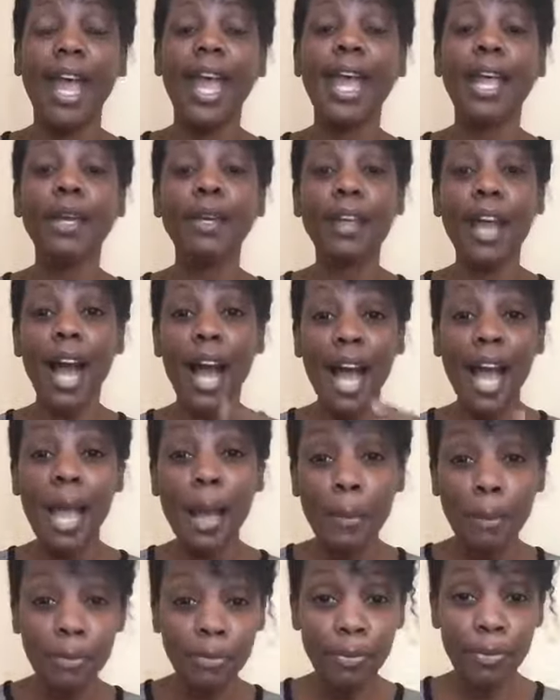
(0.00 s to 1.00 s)
And I
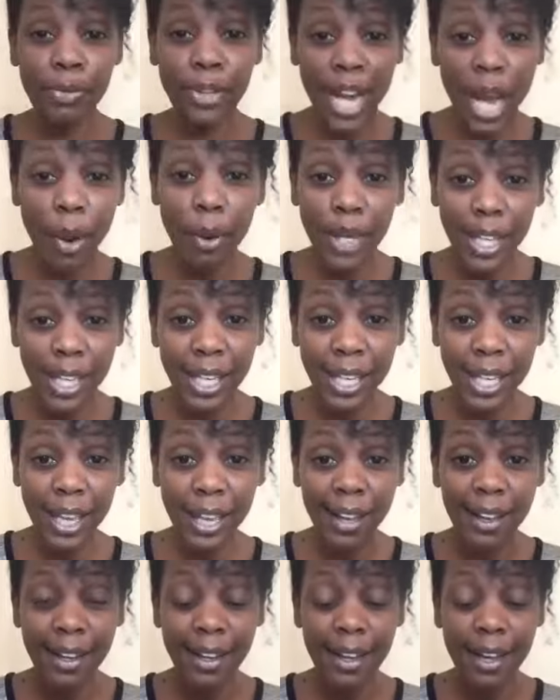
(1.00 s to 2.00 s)
am now
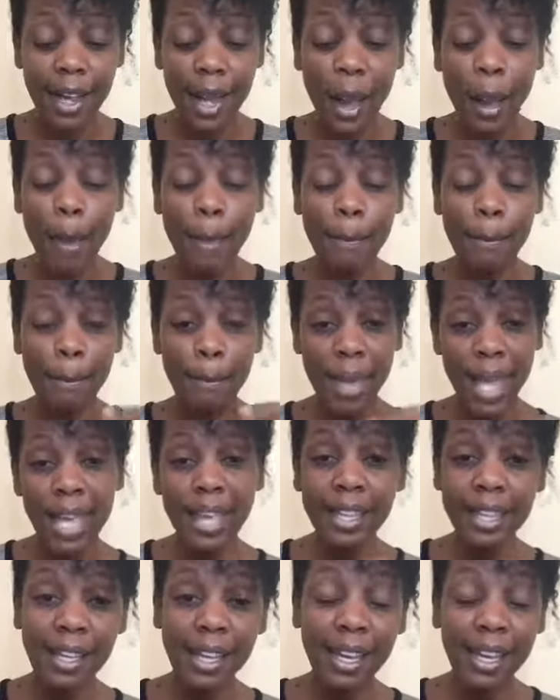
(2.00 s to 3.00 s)
here
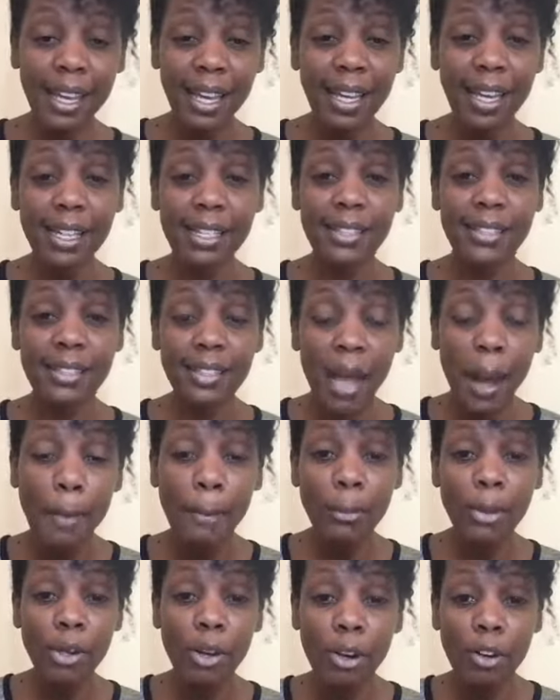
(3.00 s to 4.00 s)
making an
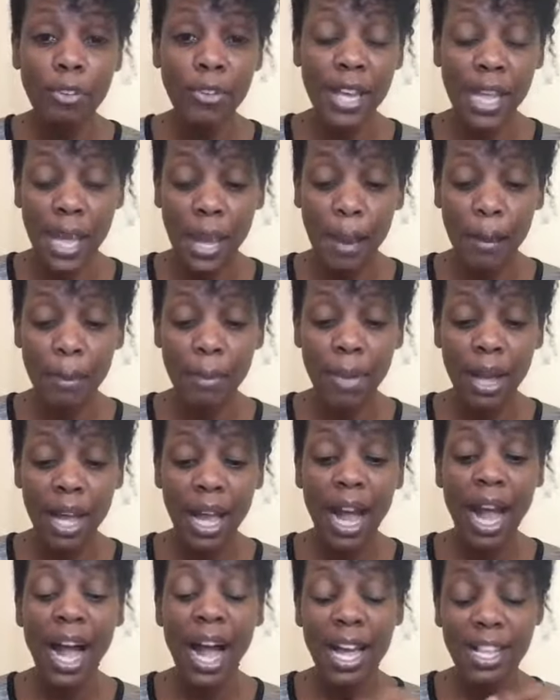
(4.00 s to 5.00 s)
example of him
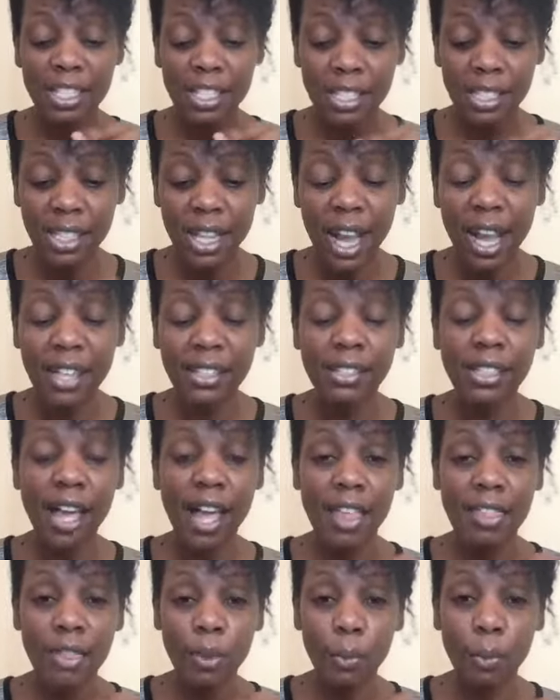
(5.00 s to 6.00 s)
as not
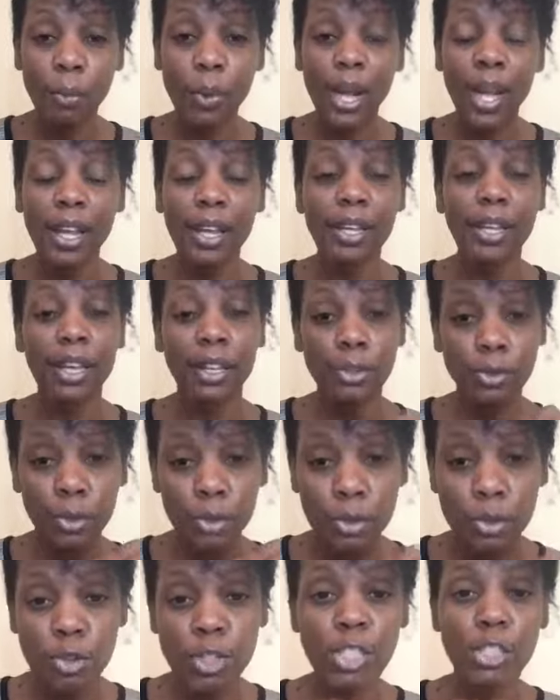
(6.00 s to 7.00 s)
the way
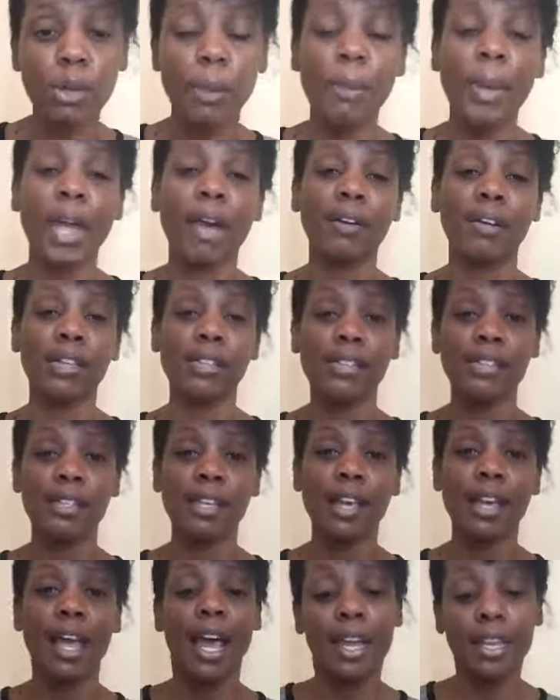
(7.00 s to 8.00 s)
to treat your parents,
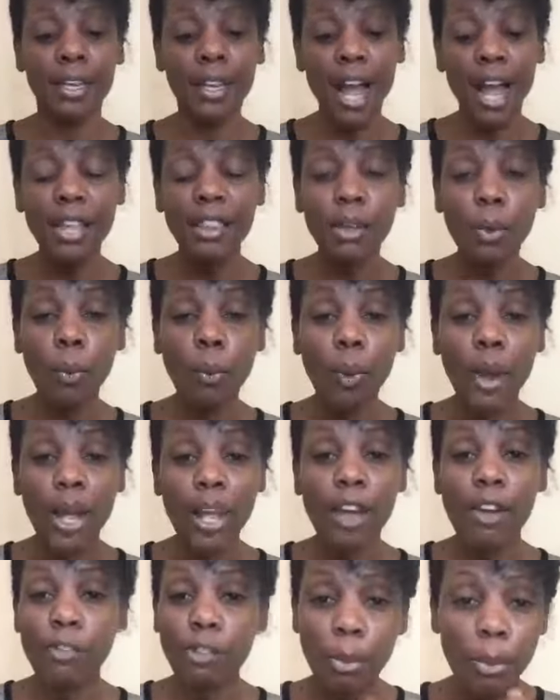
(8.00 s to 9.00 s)
not the
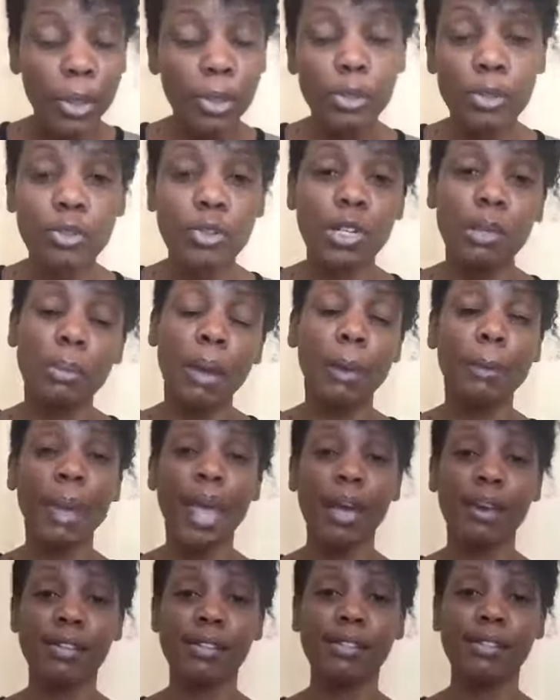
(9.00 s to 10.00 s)
way for me to treat my
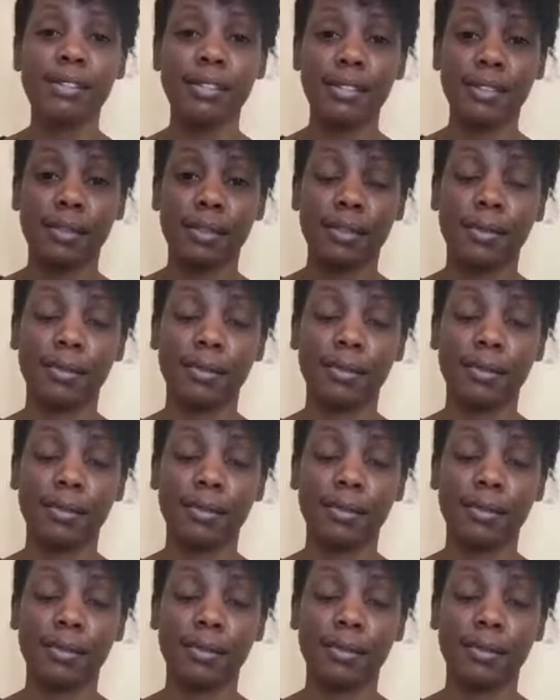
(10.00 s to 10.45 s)
parents.